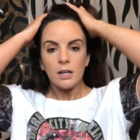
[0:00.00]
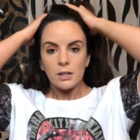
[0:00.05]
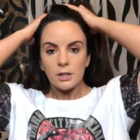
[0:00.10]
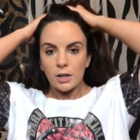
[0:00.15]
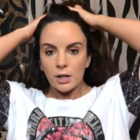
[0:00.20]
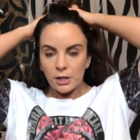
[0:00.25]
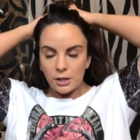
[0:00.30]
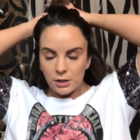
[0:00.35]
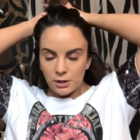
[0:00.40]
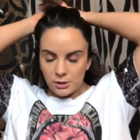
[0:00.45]

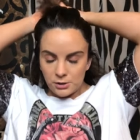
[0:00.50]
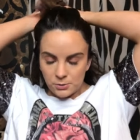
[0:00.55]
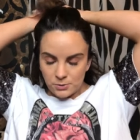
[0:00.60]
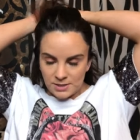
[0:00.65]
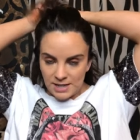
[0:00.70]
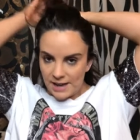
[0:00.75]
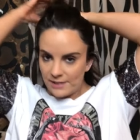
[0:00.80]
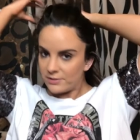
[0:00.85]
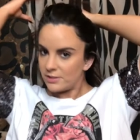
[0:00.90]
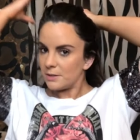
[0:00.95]
Now you
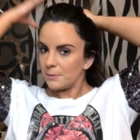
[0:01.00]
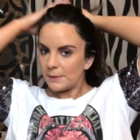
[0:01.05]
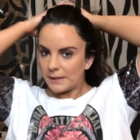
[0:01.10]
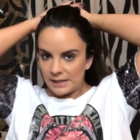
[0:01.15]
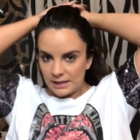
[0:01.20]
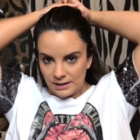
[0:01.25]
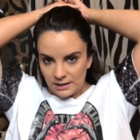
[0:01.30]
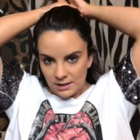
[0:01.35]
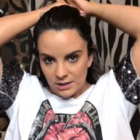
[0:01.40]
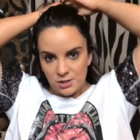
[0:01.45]
don't have to
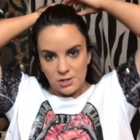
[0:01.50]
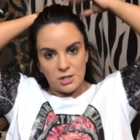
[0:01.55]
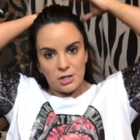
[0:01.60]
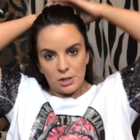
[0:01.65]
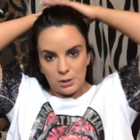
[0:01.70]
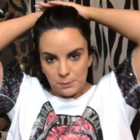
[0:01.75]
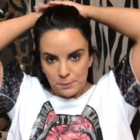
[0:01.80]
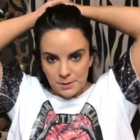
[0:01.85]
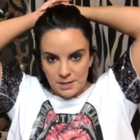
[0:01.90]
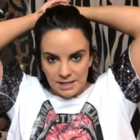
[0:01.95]
be
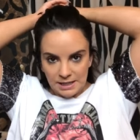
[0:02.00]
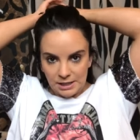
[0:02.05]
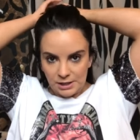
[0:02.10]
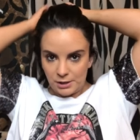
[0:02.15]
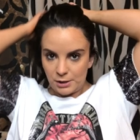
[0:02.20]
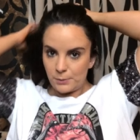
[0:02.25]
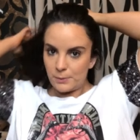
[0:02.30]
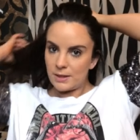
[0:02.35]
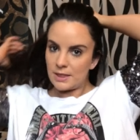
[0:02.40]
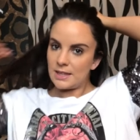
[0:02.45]
too
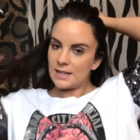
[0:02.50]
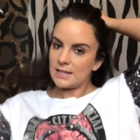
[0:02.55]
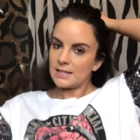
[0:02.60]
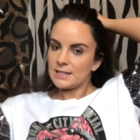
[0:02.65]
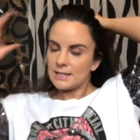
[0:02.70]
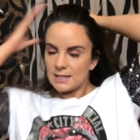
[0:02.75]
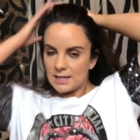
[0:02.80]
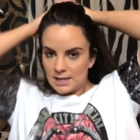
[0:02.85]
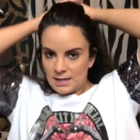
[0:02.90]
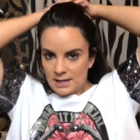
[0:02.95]
particular with
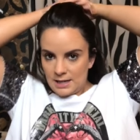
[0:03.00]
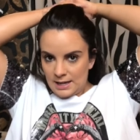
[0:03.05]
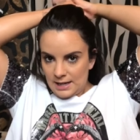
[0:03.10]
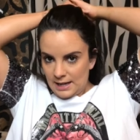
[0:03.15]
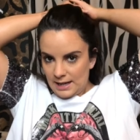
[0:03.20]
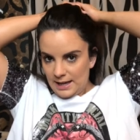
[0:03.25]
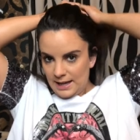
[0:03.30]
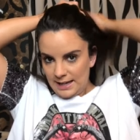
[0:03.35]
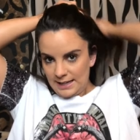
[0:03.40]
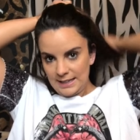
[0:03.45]
this.
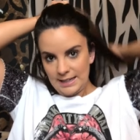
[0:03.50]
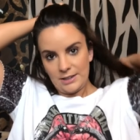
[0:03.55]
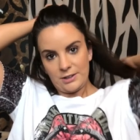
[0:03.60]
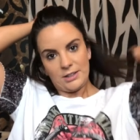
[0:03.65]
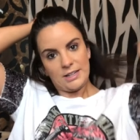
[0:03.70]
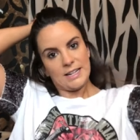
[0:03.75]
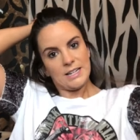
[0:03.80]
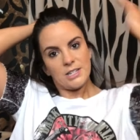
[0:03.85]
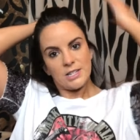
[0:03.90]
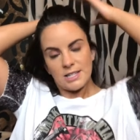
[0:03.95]
I
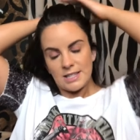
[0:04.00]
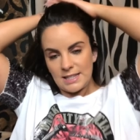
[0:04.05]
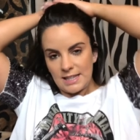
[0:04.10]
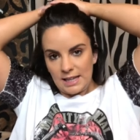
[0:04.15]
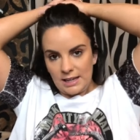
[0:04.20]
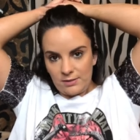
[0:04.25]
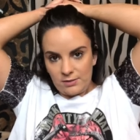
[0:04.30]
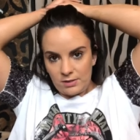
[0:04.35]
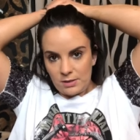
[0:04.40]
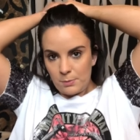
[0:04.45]
literally just
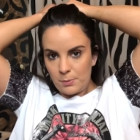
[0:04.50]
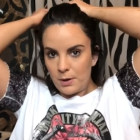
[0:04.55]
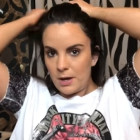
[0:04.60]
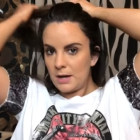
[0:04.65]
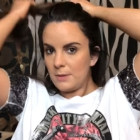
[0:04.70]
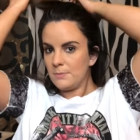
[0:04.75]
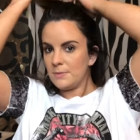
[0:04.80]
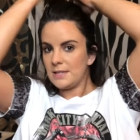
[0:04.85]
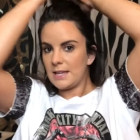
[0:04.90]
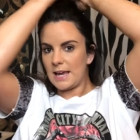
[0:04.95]
leave the
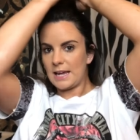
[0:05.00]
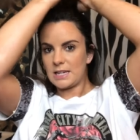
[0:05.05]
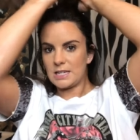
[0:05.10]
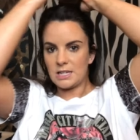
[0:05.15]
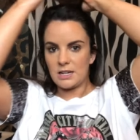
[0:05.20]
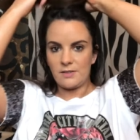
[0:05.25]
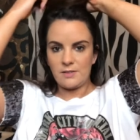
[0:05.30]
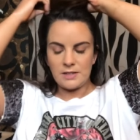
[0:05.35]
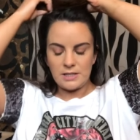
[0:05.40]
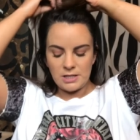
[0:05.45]
bottom
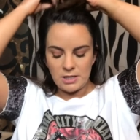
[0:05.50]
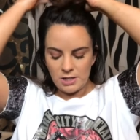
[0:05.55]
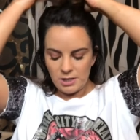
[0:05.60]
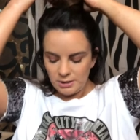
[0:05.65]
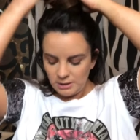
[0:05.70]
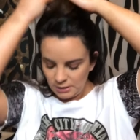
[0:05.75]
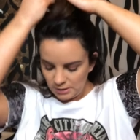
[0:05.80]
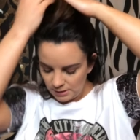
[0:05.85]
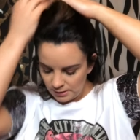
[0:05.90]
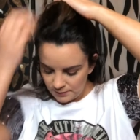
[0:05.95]
section of it
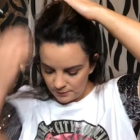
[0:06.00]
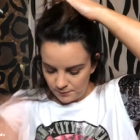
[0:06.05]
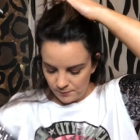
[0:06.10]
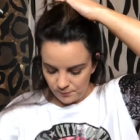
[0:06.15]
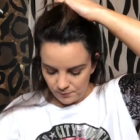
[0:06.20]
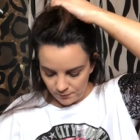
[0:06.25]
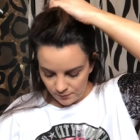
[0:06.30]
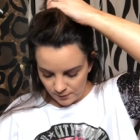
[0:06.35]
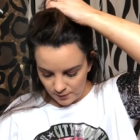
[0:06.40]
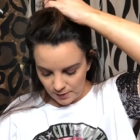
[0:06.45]
down
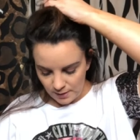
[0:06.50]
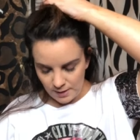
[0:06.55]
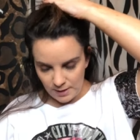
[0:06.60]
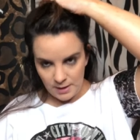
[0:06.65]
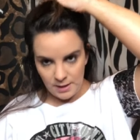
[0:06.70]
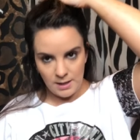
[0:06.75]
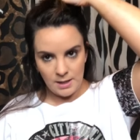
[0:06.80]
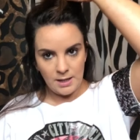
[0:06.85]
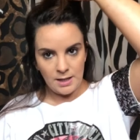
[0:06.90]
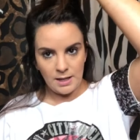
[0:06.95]

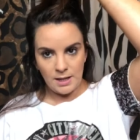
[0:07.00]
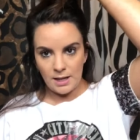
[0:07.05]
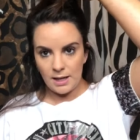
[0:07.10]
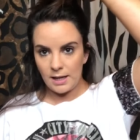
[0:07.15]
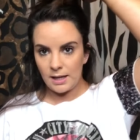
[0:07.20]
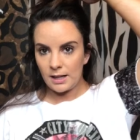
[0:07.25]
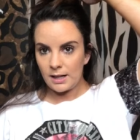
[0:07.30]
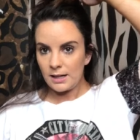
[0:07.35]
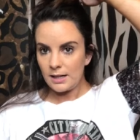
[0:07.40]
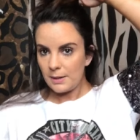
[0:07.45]

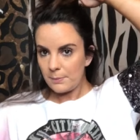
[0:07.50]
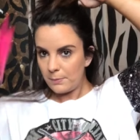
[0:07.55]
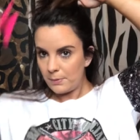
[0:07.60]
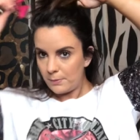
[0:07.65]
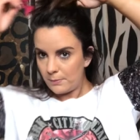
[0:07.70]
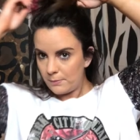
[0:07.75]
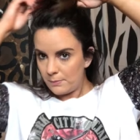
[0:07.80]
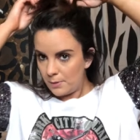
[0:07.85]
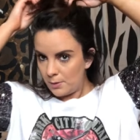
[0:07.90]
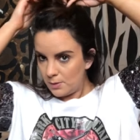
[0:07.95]
and
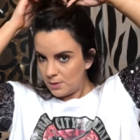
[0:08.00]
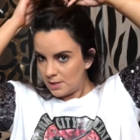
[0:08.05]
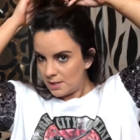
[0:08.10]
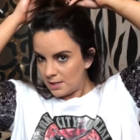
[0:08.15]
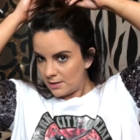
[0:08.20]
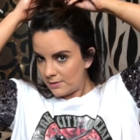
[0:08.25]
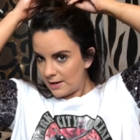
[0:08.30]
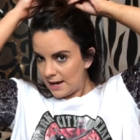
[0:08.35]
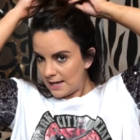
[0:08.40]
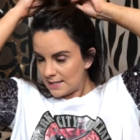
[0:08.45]
clip most
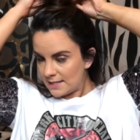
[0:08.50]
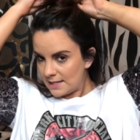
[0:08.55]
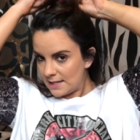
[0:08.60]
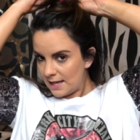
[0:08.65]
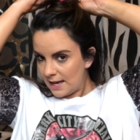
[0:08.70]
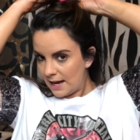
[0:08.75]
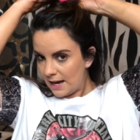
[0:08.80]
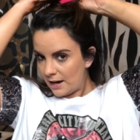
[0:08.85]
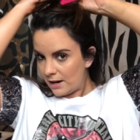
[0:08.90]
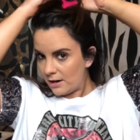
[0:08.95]
of the rest of
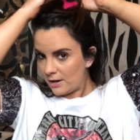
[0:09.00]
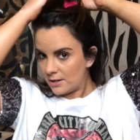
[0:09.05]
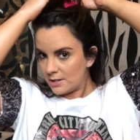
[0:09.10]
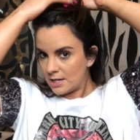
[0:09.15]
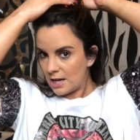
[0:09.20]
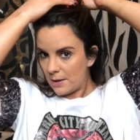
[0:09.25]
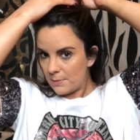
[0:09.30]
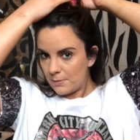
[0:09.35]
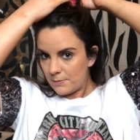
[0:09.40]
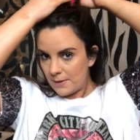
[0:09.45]
the hair on
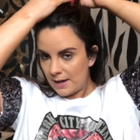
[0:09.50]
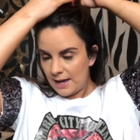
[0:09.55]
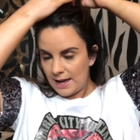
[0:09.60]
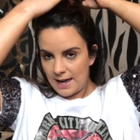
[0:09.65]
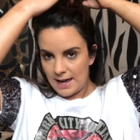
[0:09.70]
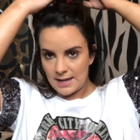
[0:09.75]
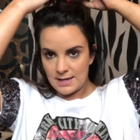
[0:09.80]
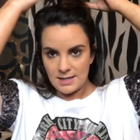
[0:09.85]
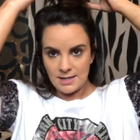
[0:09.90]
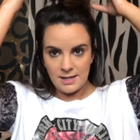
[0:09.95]
top of my
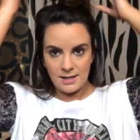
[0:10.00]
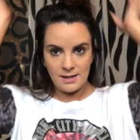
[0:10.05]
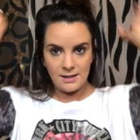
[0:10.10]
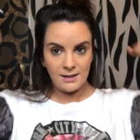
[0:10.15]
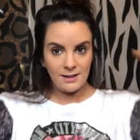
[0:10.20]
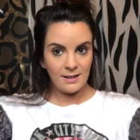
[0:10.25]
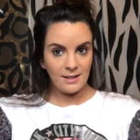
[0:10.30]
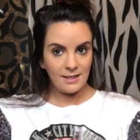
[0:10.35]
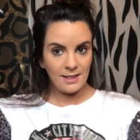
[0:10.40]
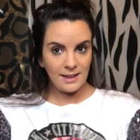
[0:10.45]
head
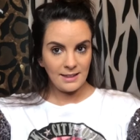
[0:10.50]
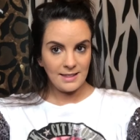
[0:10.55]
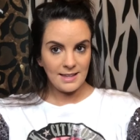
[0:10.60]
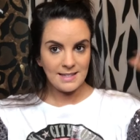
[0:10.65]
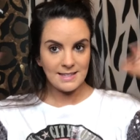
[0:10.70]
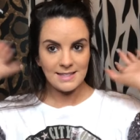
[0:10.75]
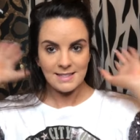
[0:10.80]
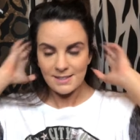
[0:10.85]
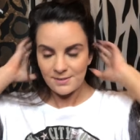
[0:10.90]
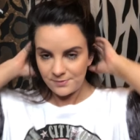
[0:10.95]
like this.